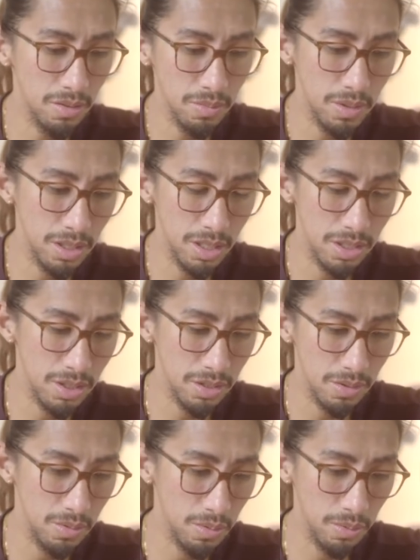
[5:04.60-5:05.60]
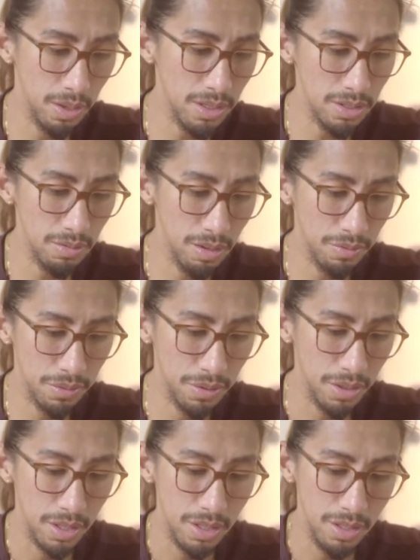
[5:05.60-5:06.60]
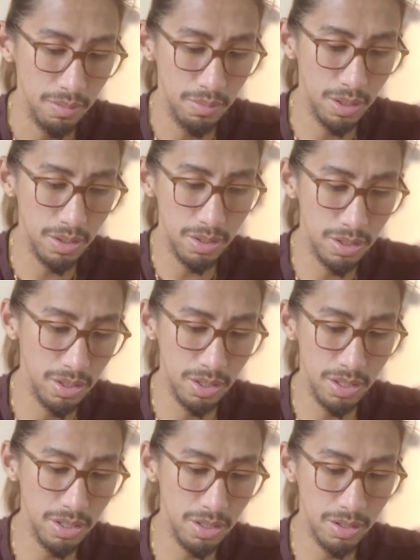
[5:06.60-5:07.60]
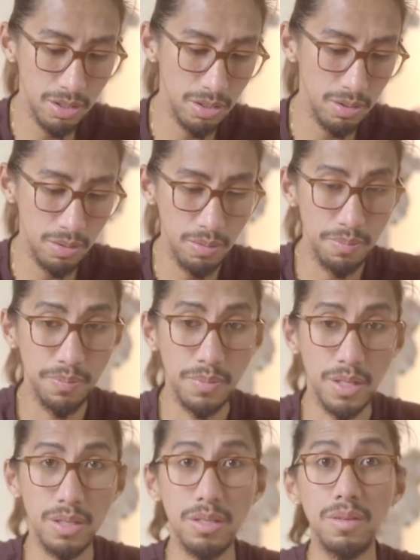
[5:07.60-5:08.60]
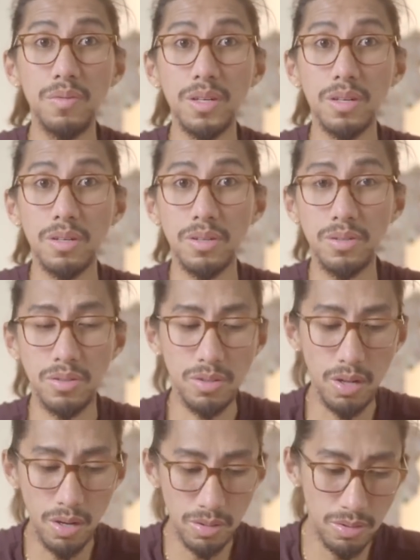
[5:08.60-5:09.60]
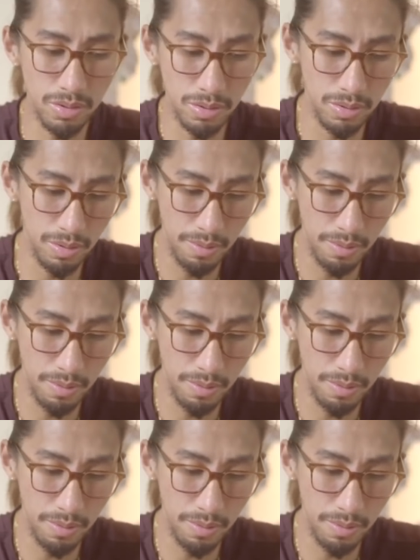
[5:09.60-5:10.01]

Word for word: communication whatsoever, because they're just too difficult to talk to.